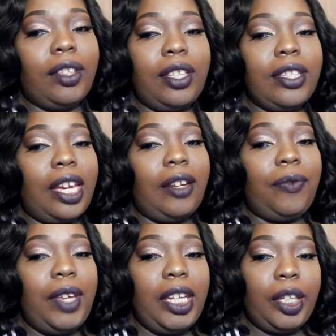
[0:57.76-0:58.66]

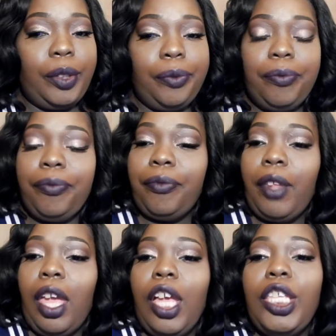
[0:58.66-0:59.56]
video,
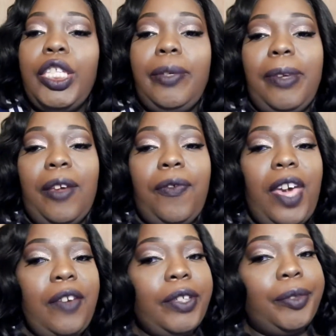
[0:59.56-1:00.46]
do me a
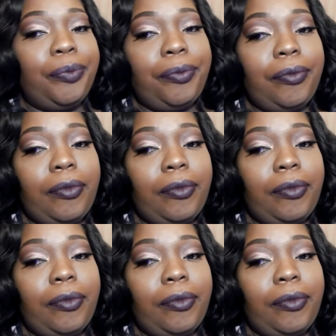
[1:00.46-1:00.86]
favor.